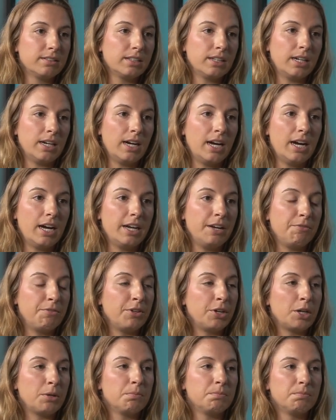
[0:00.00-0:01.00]
If
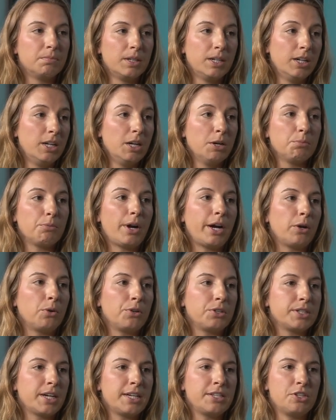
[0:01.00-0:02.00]
they're
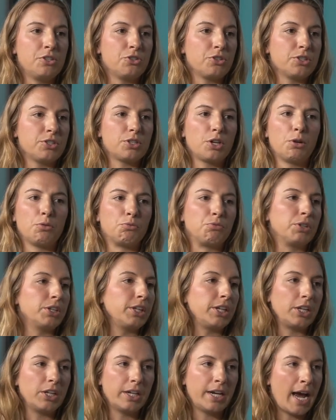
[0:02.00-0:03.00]
prioritizing just a
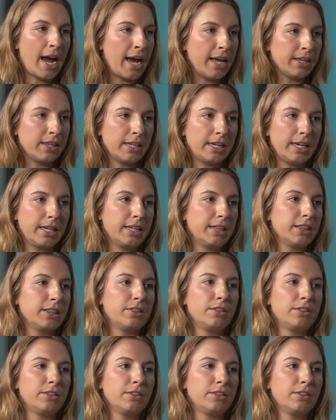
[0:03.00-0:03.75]
really good athlete,